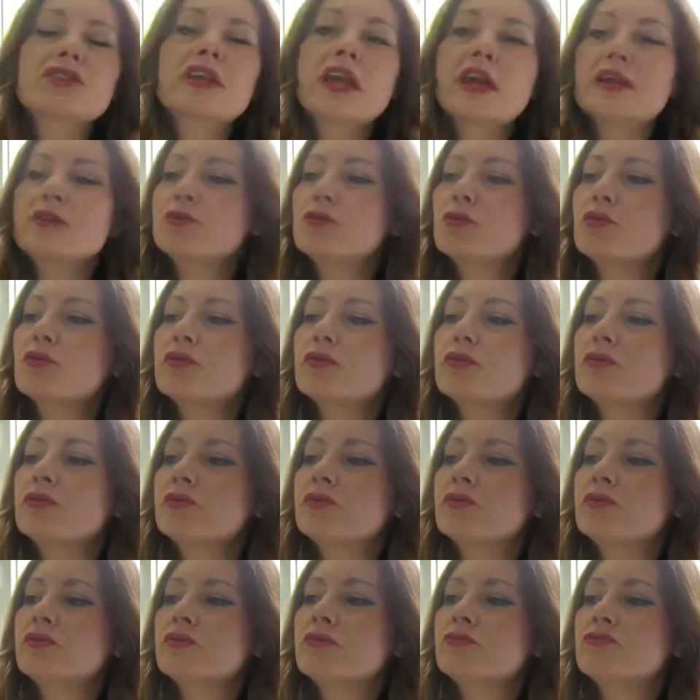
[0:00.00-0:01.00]

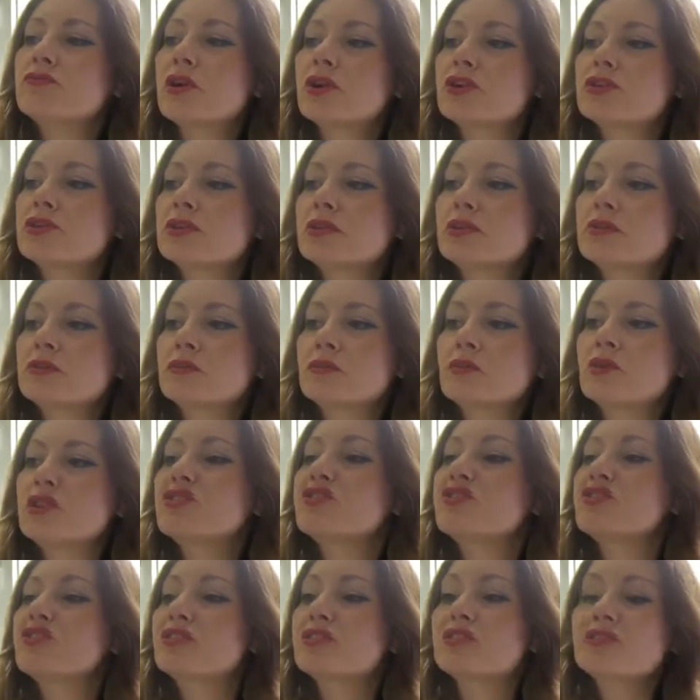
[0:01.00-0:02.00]
northern Russian
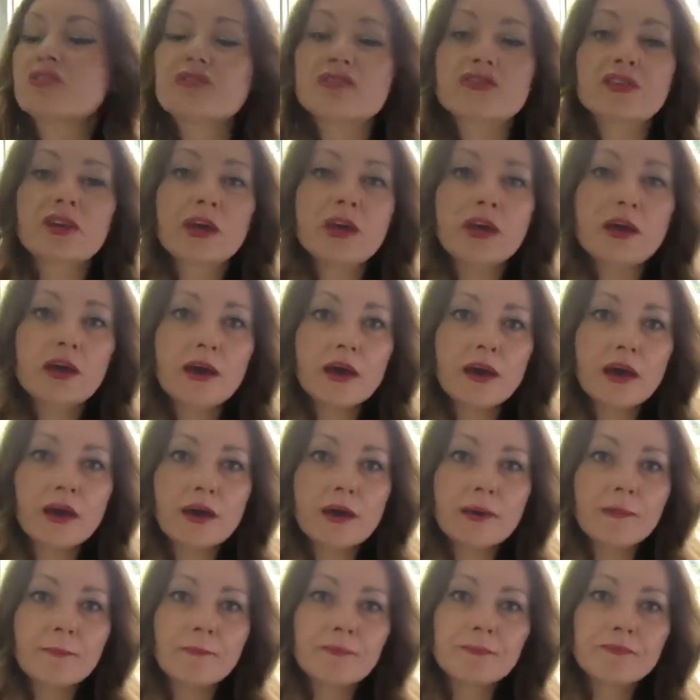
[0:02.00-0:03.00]
wilderness.
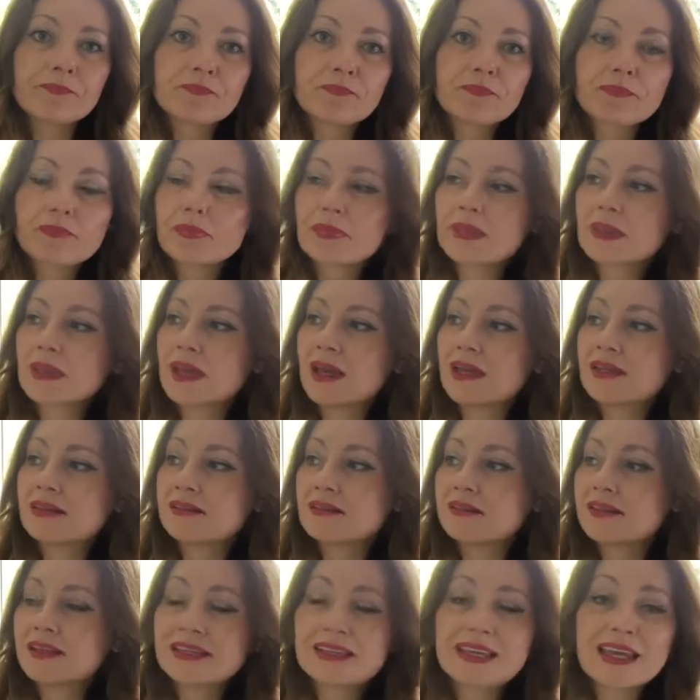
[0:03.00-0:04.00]
And
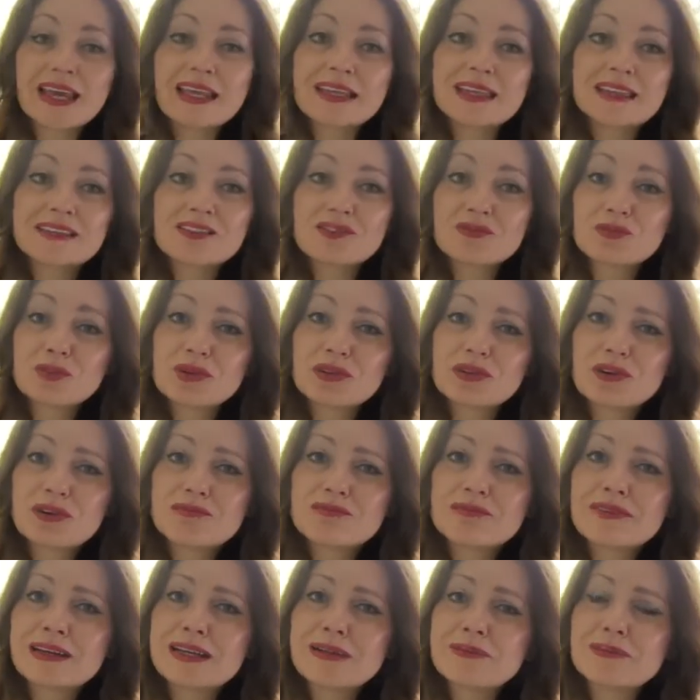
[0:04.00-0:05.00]
again, this is one I
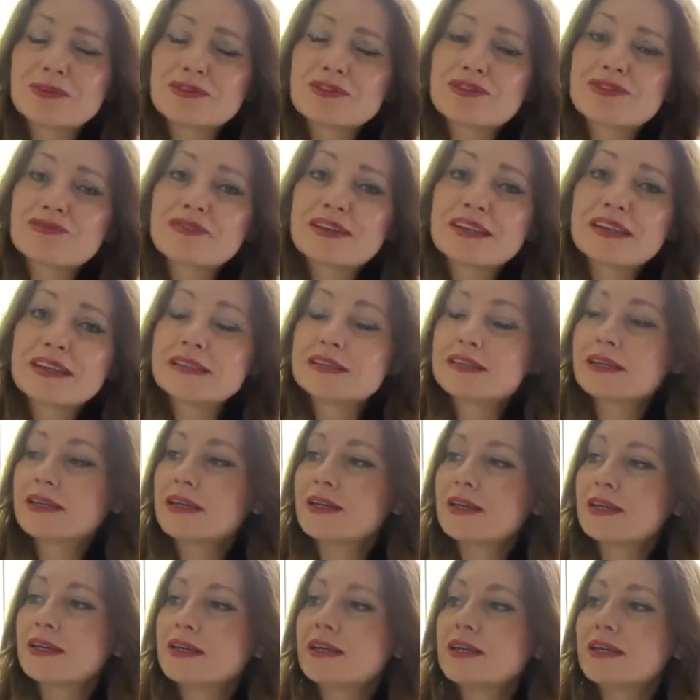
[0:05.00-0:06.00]
really want to read.
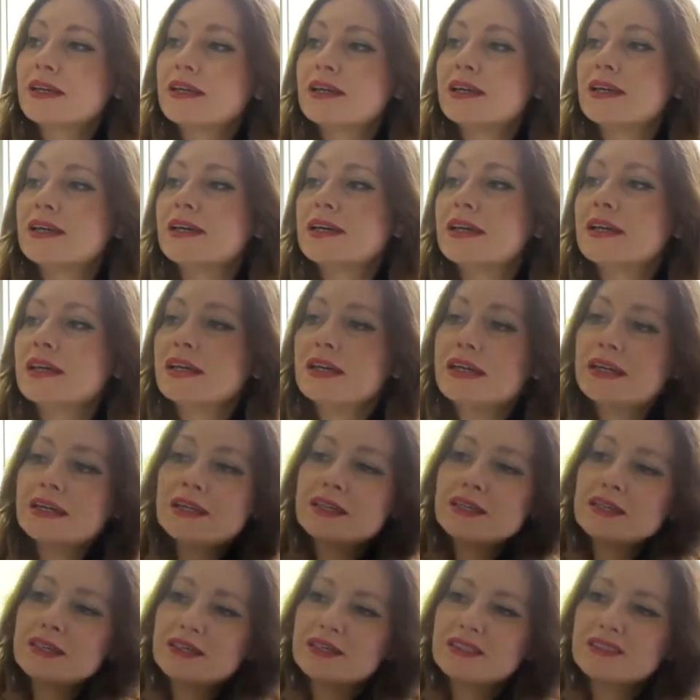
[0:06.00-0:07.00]

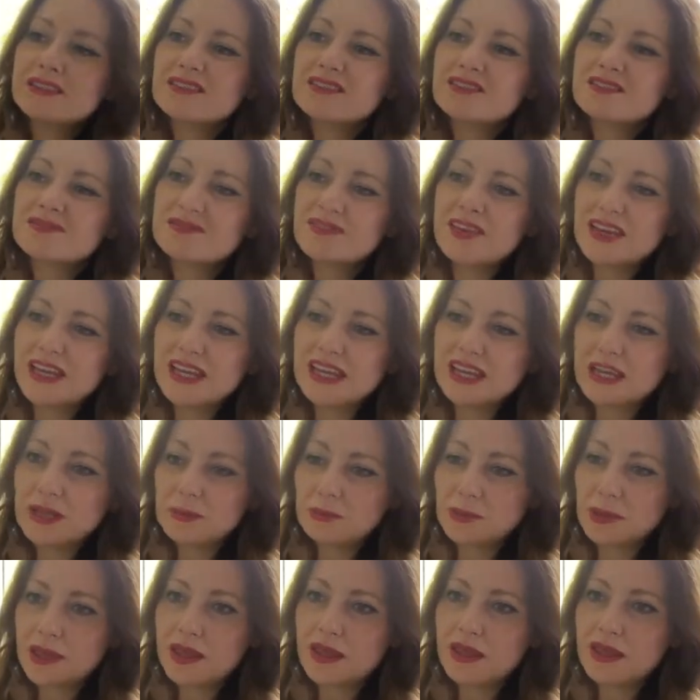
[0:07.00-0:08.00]
It's fairly
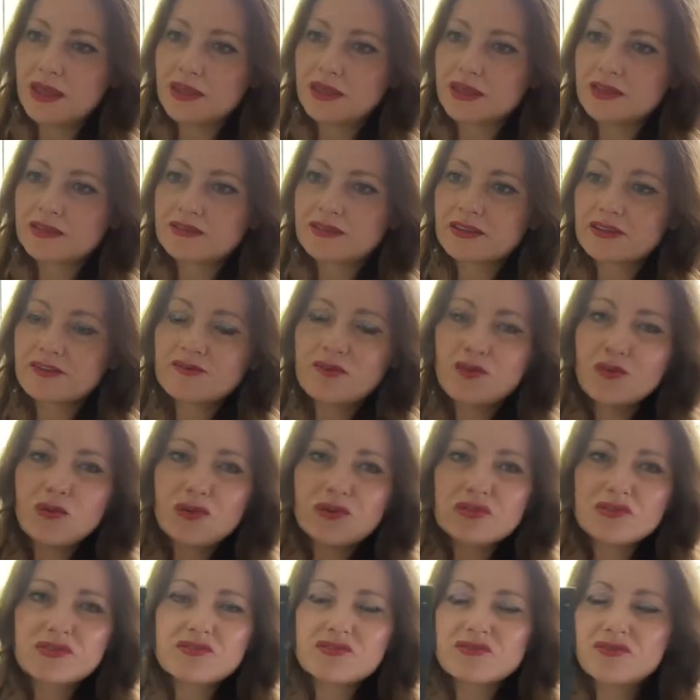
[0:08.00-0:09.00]
big. It's like
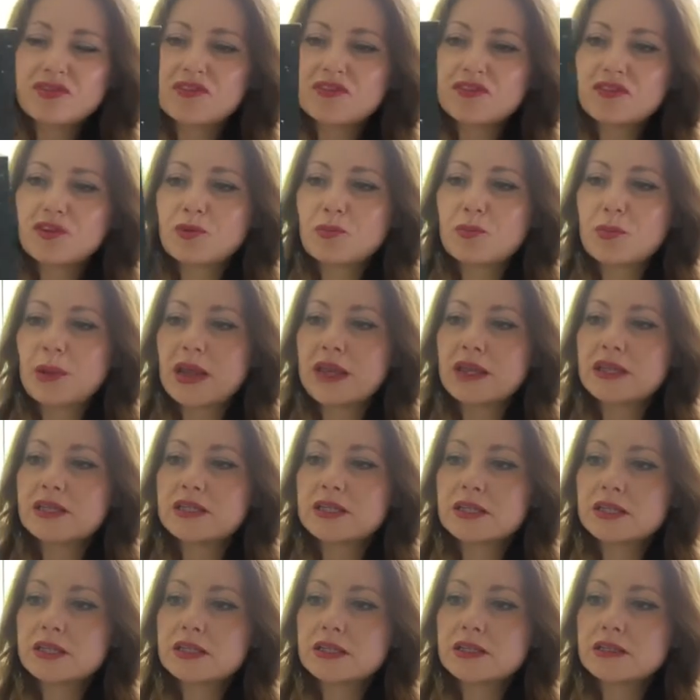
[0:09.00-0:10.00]
450 odd
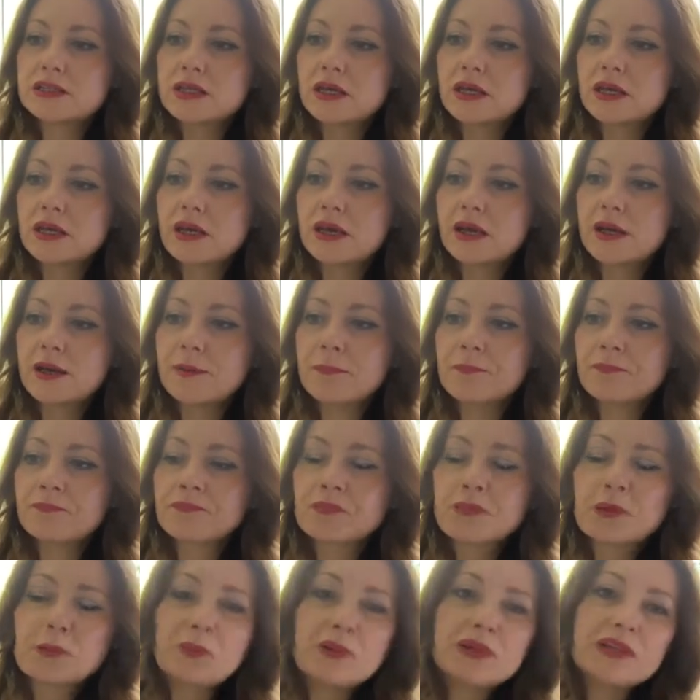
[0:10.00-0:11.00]
pages,
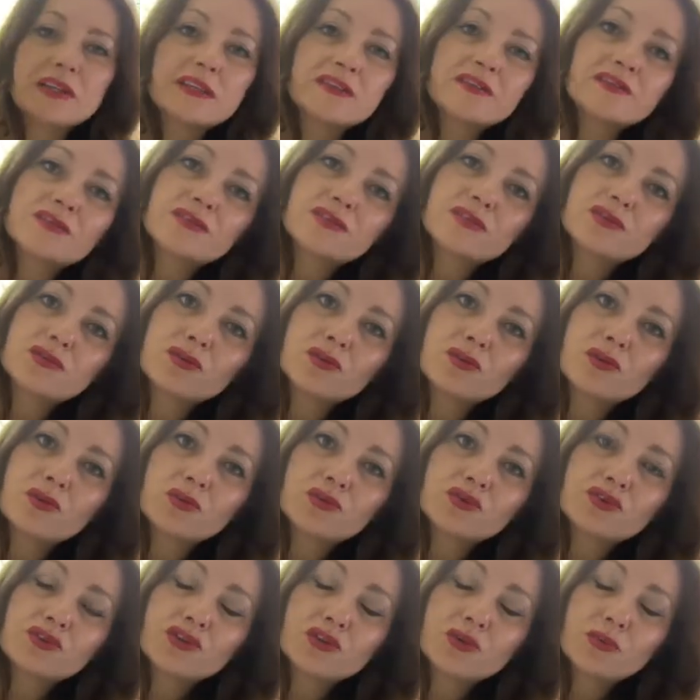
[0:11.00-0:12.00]
but it's all
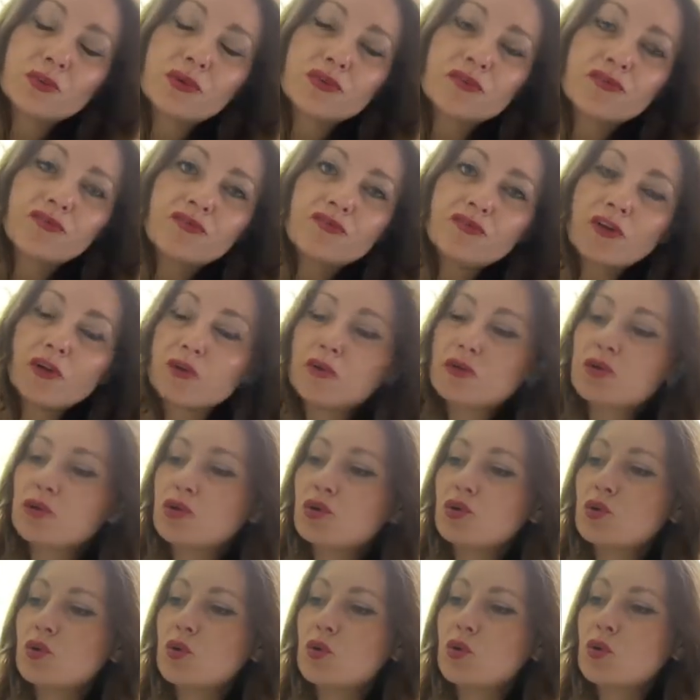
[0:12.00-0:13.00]
to do with
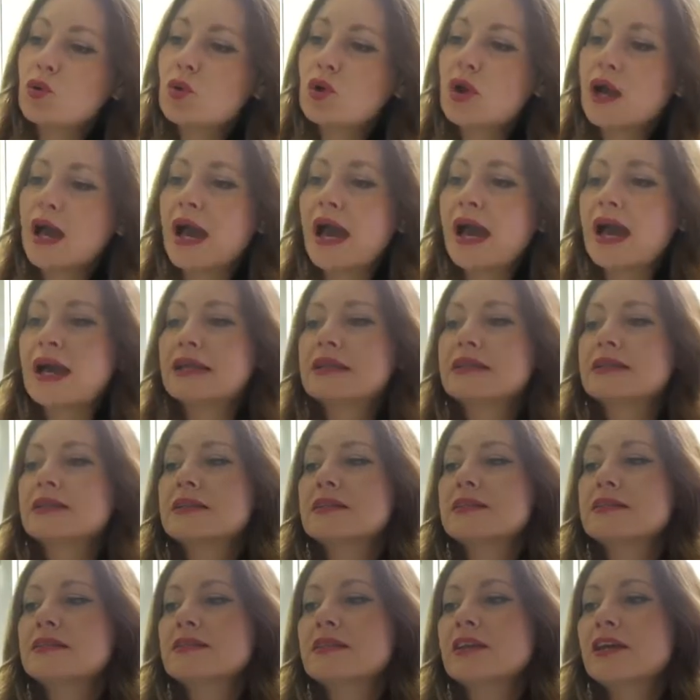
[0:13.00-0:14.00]
folklore
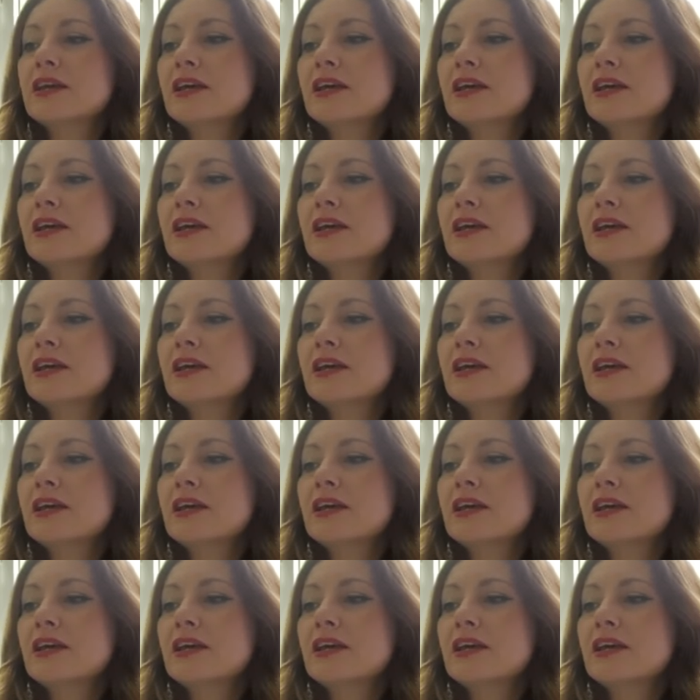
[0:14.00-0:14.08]
and